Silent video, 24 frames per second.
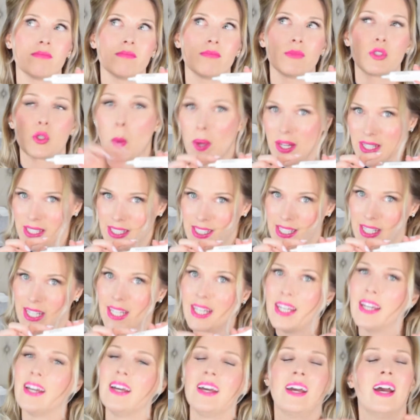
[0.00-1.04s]

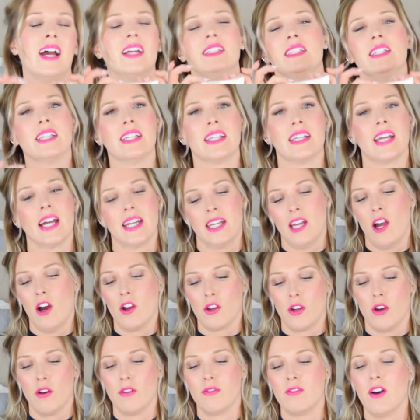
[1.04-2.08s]
20 and you can get it
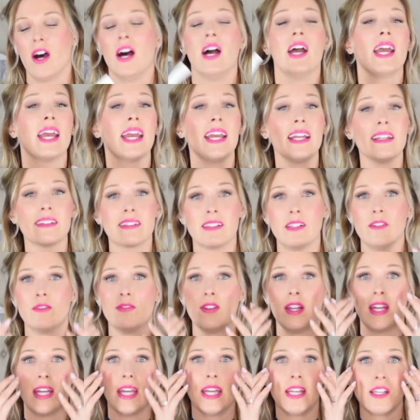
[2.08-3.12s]
on offer. It's
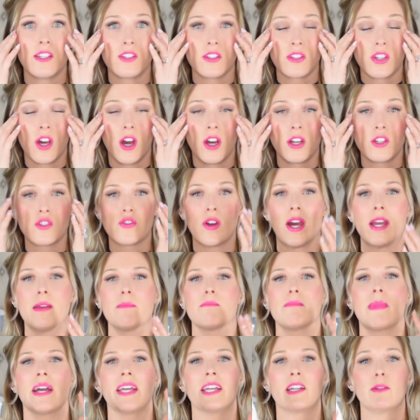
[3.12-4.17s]
lovely, it does
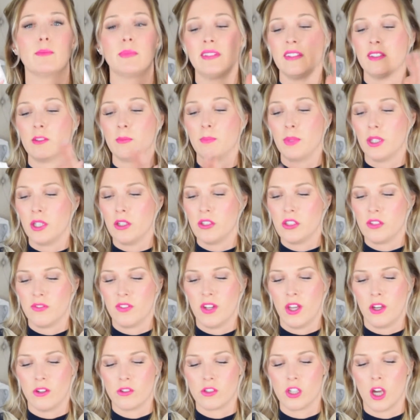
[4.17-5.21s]
hydrate, makeup sits
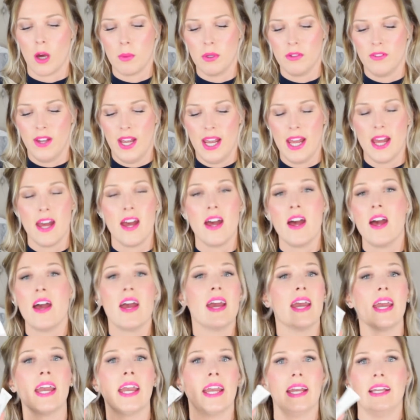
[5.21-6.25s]
beautifully on top of it.
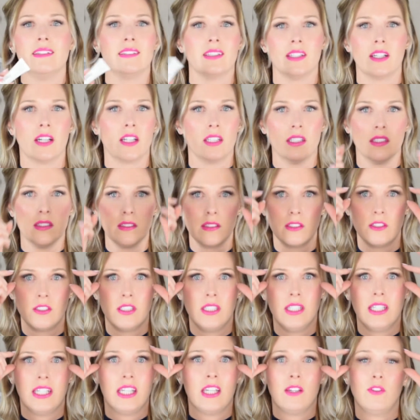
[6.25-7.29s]
It isn't going to
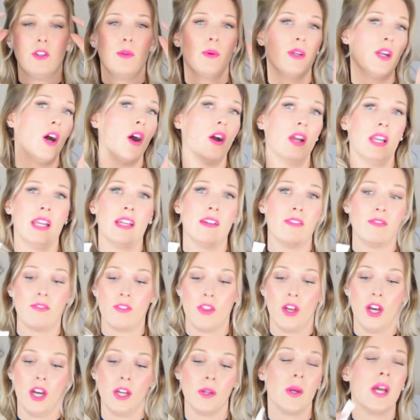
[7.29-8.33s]
suddenly give you an eye lift
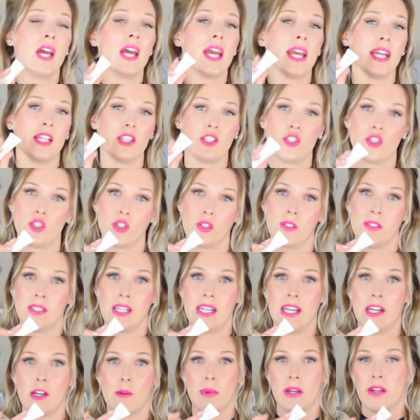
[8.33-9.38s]
though, it's just a
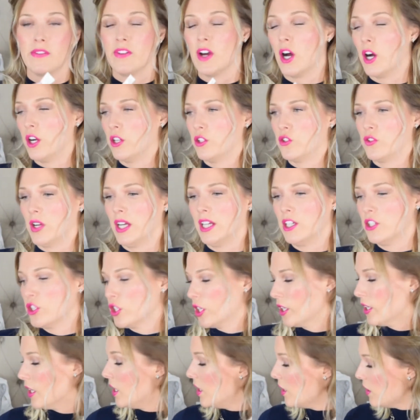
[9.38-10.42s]
little bit of
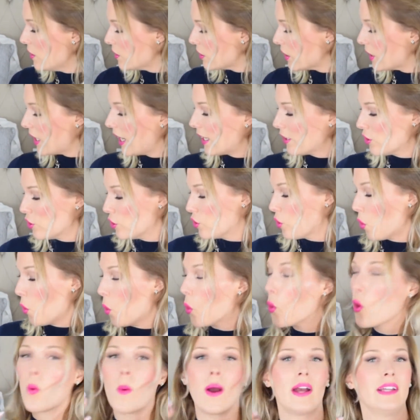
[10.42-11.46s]
hydration. So that should
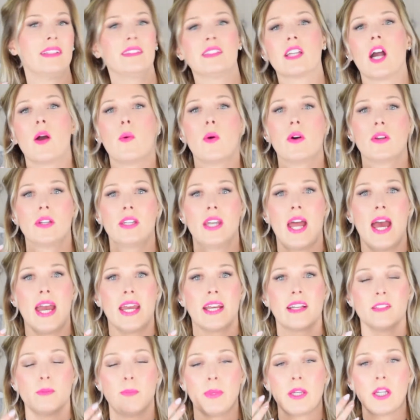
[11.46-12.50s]
always go on
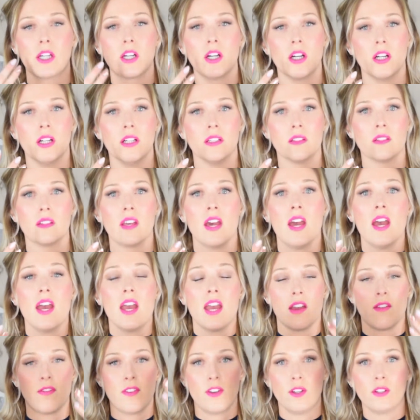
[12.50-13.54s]
next, because
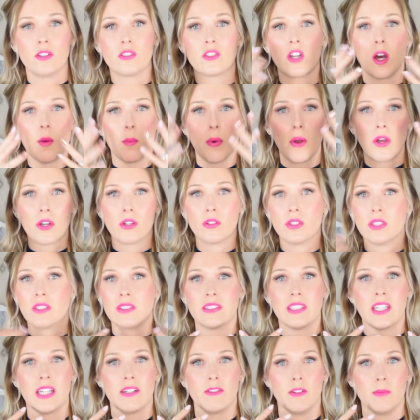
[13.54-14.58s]
if you start putting all your
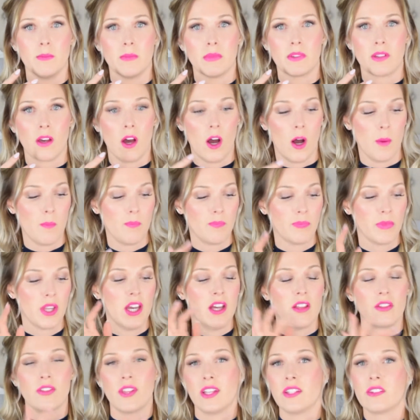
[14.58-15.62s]
serums on,
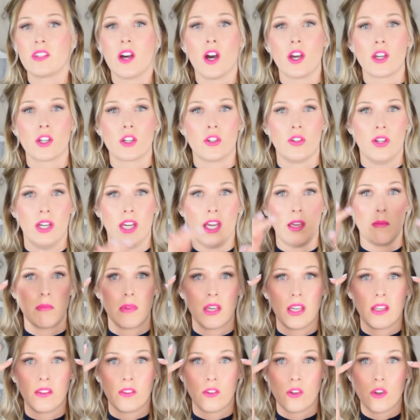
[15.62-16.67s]
this eye cream
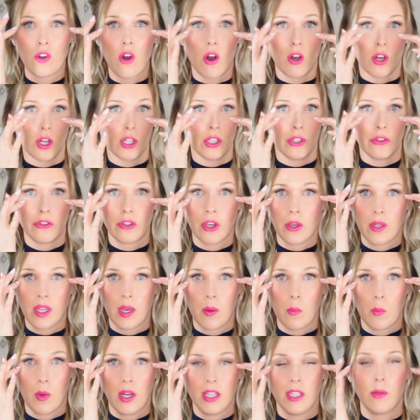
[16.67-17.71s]
is not going to soak
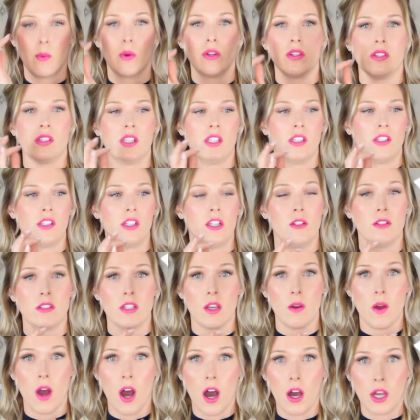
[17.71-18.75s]
in where you want it to.
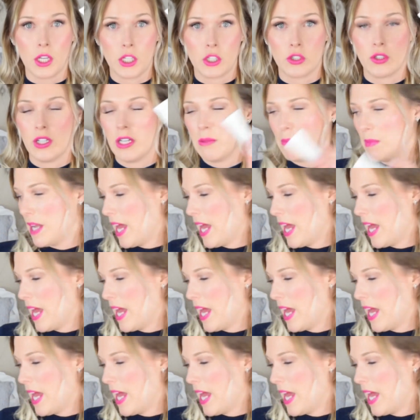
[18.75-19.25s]
So eye cream